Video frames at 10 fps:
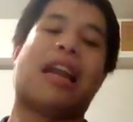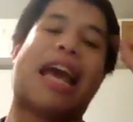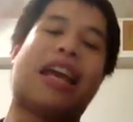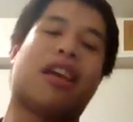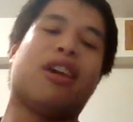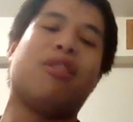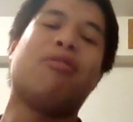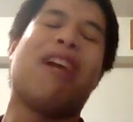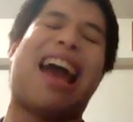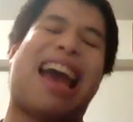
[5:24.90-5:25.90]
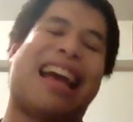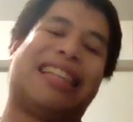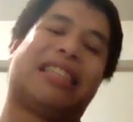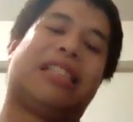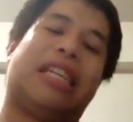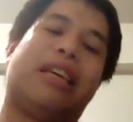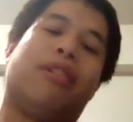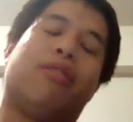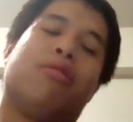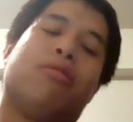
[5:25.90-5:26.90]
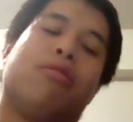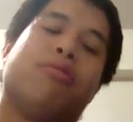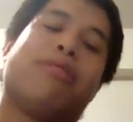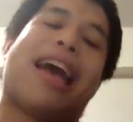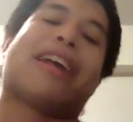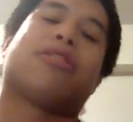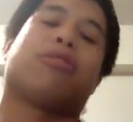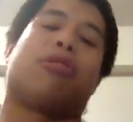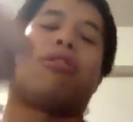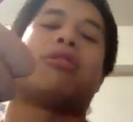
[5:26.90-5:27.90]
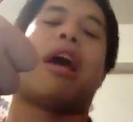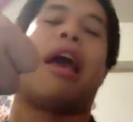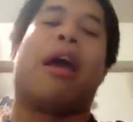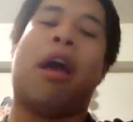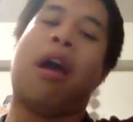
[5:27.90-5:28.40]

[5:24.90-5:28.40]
Thank you, and see you next Thursday.